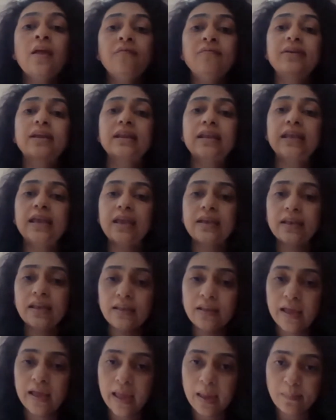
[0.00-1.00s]
We
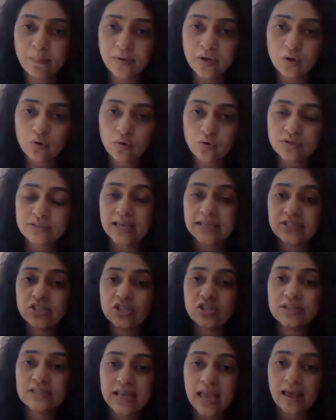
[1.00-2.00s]
created the embryos, and
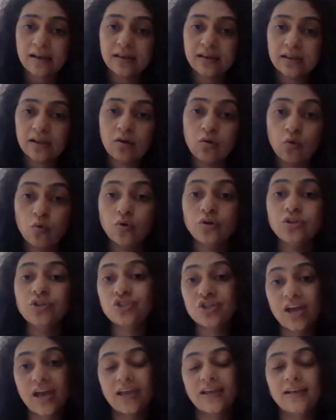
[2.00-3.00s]
she's carrying her own
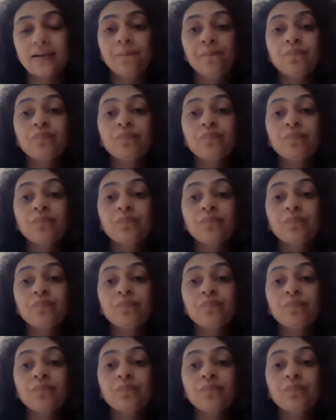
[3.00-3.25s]
child.